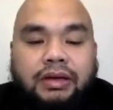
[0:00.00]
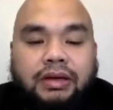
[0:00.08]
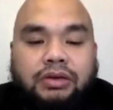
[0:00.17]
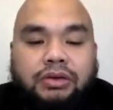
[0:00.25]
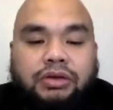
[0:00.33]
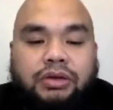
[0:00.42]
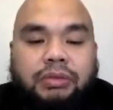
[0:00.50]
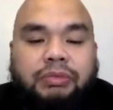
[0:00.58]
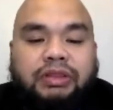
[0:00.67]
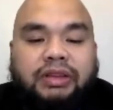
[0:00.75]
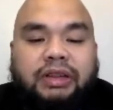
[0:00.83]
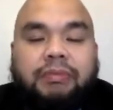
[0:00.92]
So some of
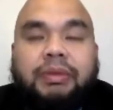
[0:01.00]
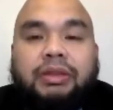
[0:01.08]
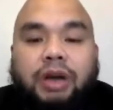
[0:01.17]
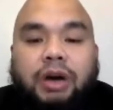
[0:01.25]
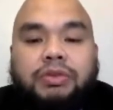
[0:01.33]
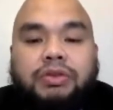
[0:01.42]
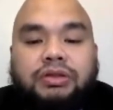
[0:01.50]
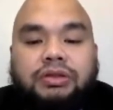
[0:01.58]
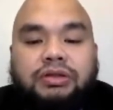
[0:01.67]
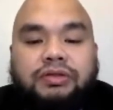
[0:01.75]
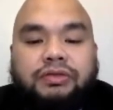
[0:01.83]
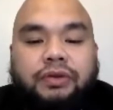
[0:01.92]
the treatment
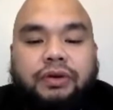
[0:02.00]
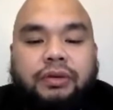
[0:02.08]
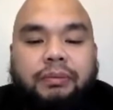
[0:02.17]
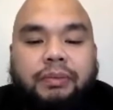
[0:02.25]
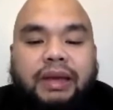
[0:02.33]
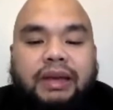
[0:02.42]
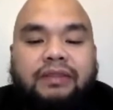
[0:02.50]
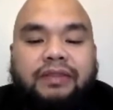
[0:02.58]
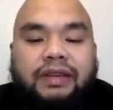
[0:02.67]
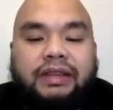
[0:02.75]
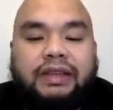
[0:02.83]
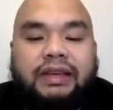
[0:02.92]
options for male
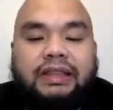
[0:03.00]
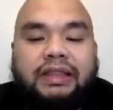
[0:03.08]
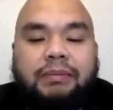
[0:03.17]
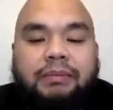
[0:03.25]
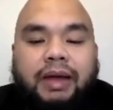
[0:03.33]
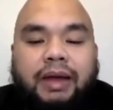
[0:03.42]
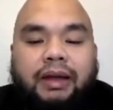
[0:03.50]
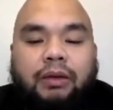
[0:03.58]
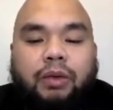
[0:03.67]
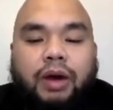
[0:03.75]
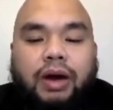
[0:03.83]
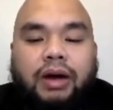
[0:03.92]
infertility might
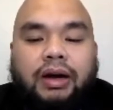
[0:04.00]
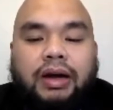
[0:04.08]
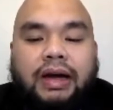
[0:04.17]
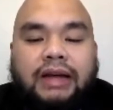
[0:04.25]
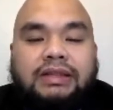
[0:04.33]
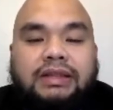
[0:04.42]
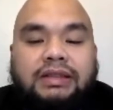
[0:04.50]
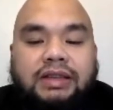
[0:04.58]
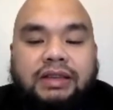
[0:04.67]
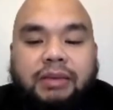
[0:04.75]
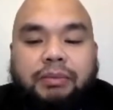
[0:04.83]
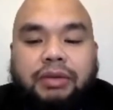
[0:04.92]
require
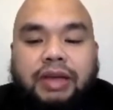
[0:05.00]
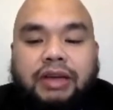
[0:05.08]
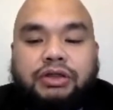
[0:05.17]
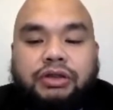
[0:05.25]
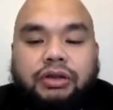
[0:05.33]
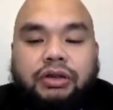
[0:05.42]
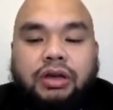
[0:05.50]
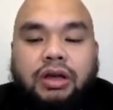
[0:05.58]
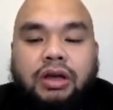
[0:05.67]
assisted reproduction,